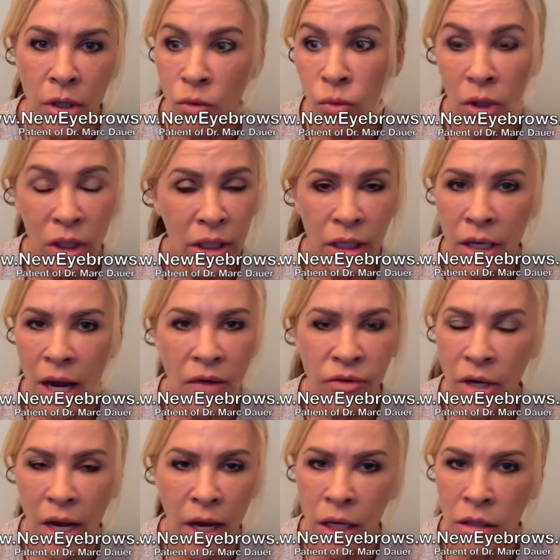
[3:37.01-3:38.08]
really
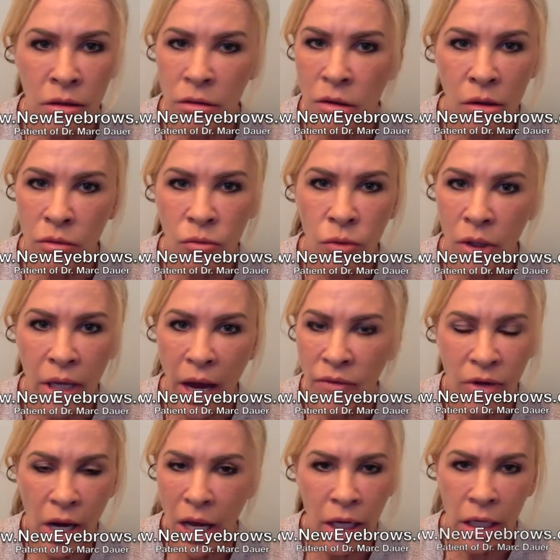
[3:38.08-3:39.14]
haven't
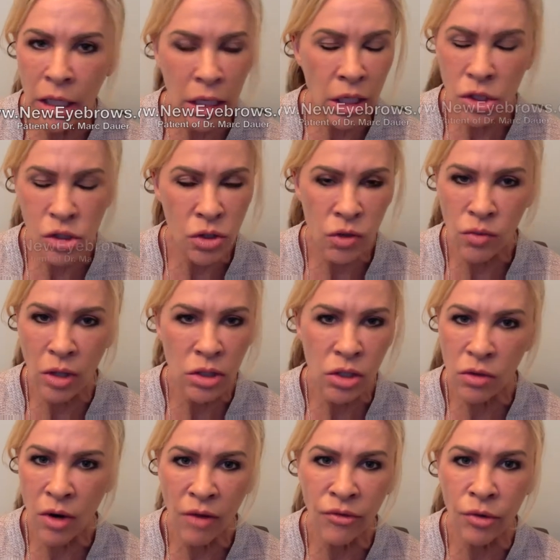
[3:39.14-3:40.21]
had any issues
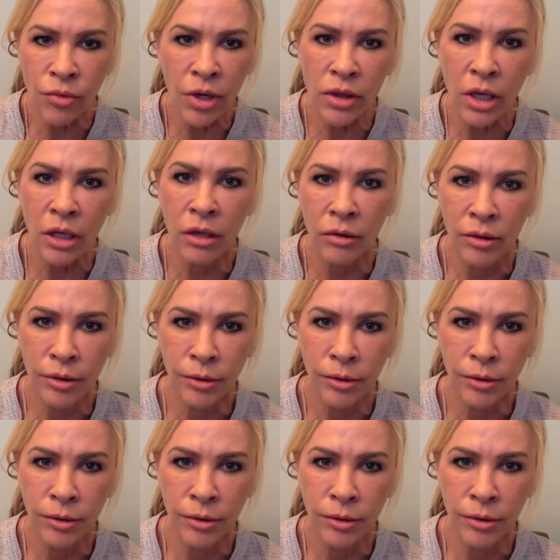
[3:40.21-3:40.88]
whatsoever with it.